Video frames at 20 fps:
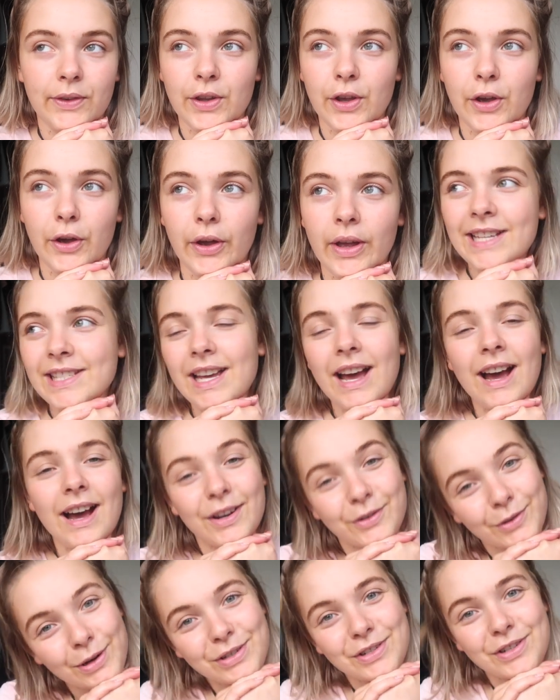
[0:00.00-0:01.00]
So it's a
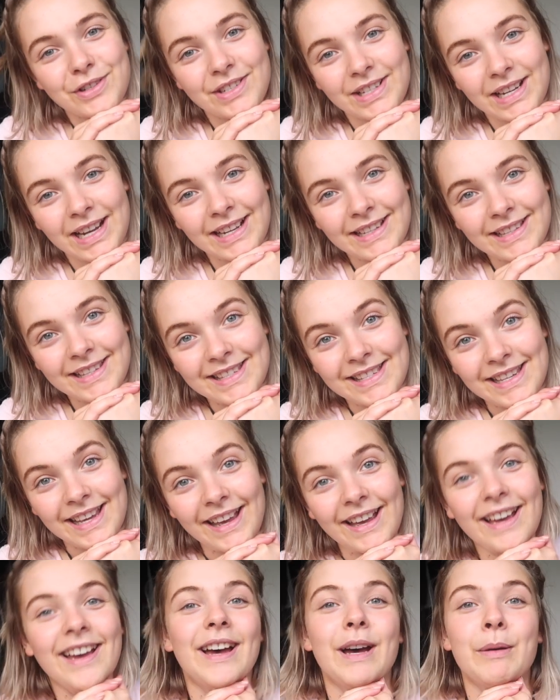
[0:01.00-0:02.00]
hard question to
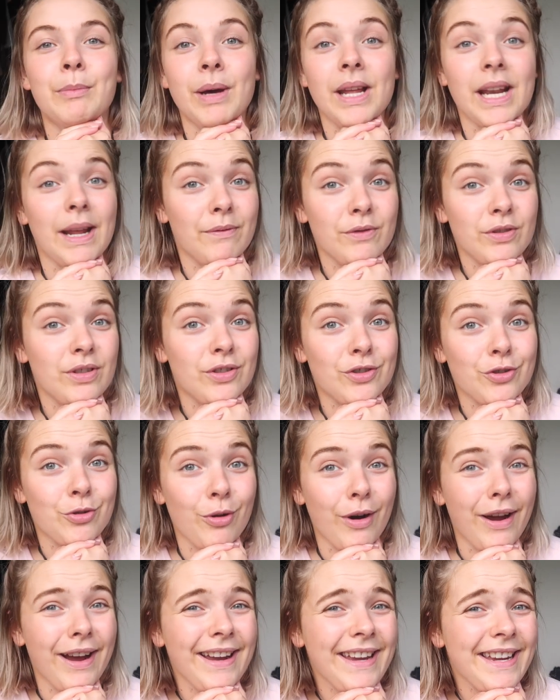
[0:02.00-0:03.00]
answer, um, and I've
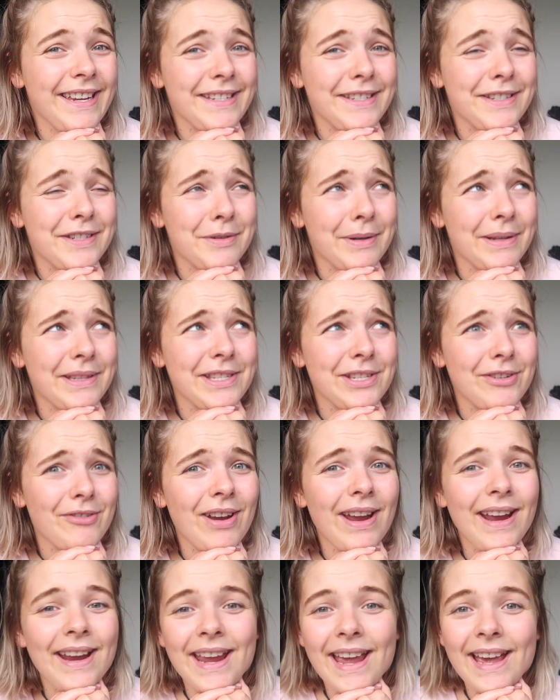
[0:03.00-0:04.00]
tried to answer
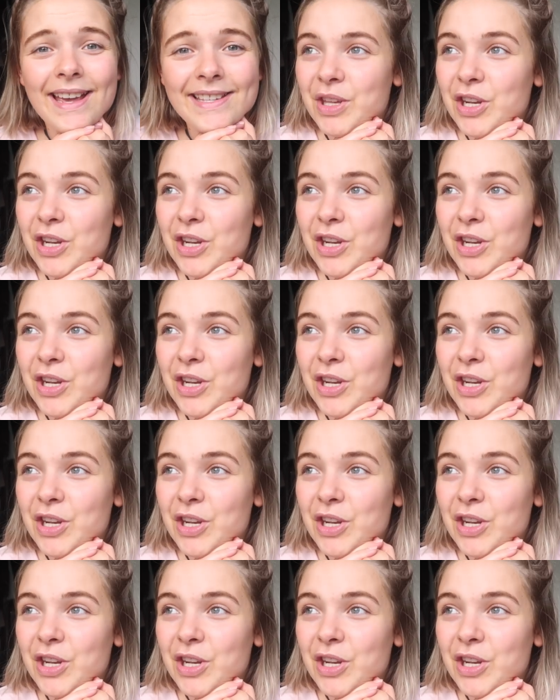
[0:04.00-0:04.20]
it, I guess.